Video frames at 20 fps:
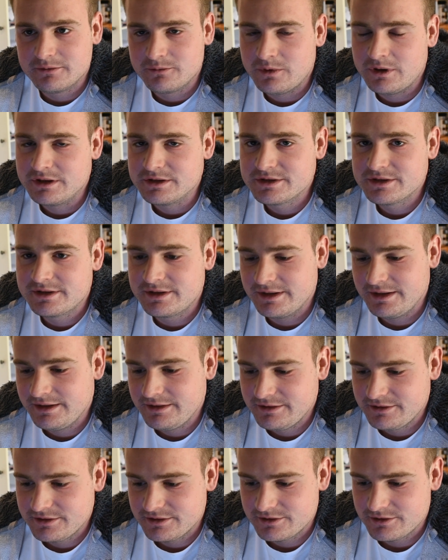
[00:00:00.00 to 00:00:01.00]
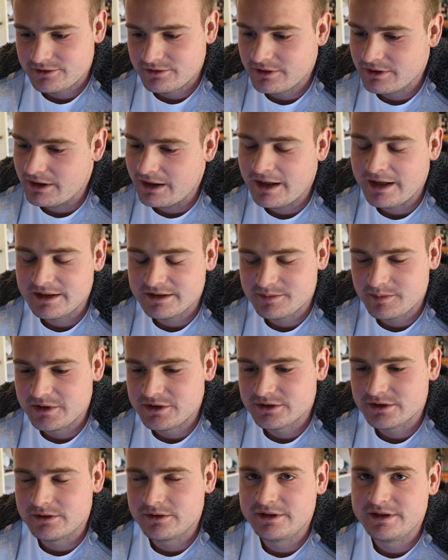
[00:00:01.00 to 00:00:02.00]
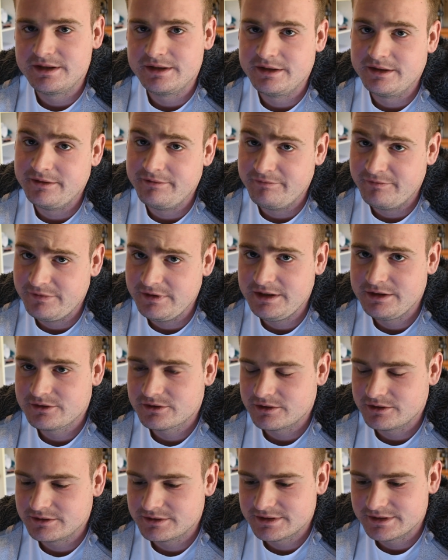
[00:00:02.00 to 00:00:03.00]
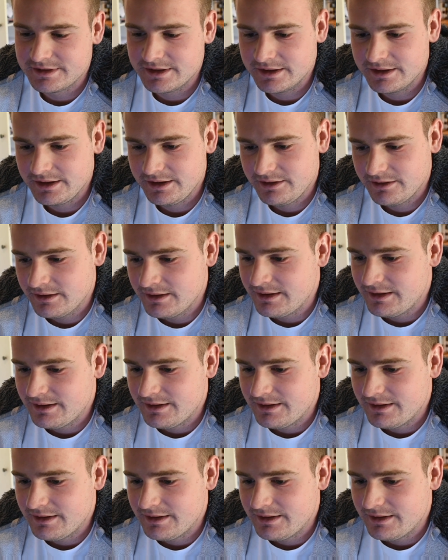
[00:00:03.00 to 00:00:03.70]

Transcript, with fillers: whilst is uh, has been shown in an in vitro study,